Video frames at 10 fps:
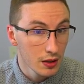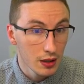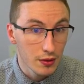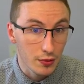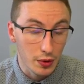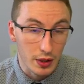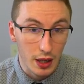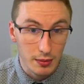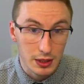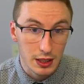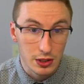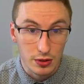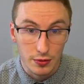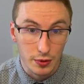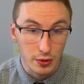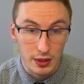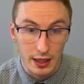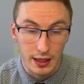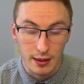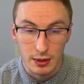For the computational fluid
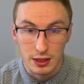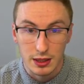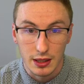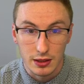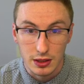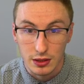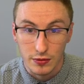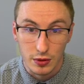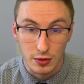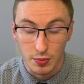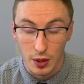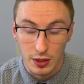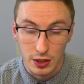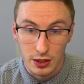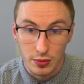dynamics analysis for this project,